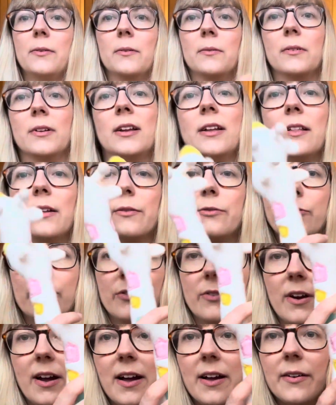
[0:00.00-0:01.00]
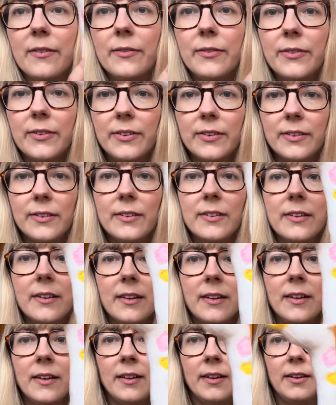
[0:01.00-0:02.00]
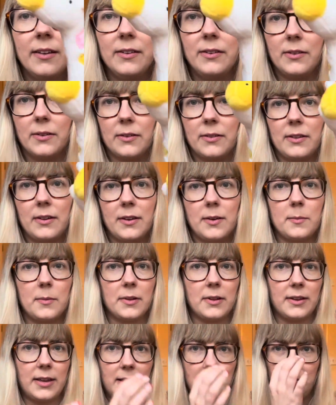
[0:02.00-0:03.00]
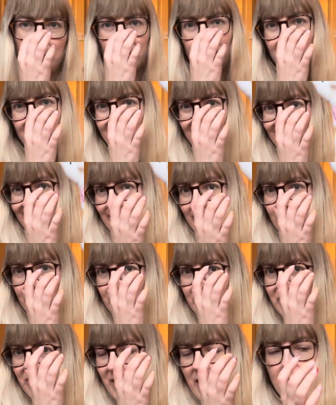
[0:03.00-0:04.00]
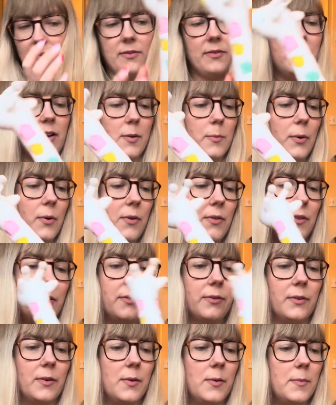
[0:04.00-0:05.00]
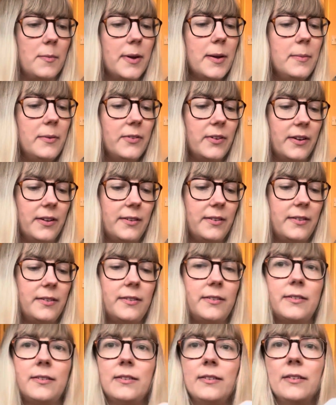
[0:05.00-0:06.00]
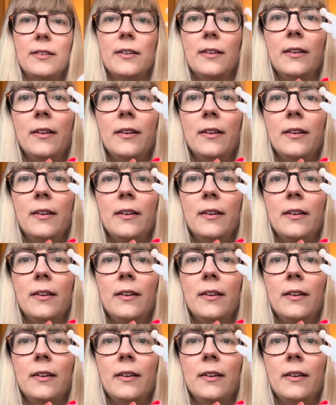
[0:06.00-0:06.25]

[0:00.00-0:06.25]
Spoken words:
really love giraffes. So I think I'm going to keep this silly little giraffe. I bought this from Paper Chase.